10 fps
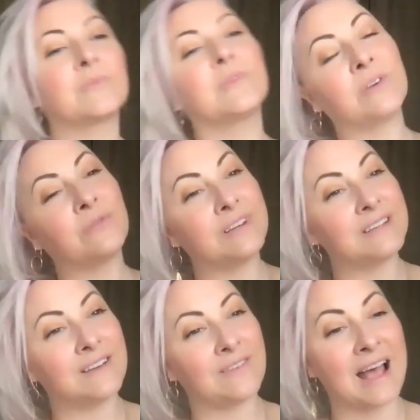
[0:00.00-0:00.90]
But if we
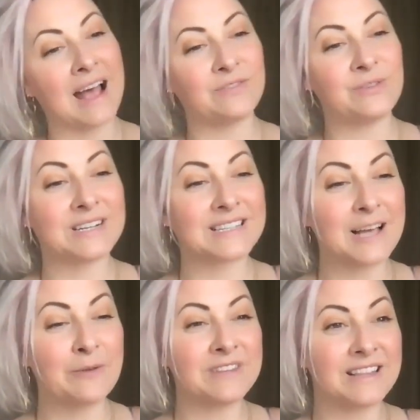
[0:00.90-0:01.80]
didn't have to
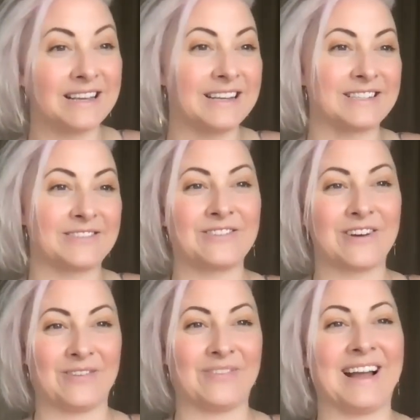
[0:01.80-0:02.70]
accept the things that are
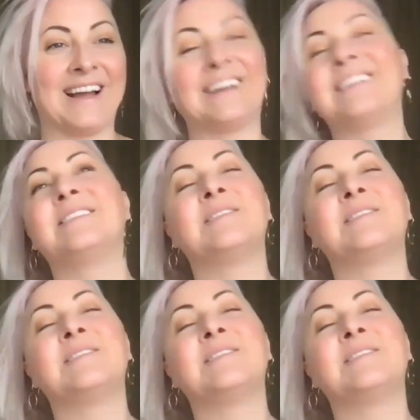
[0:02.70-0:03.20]
not okay,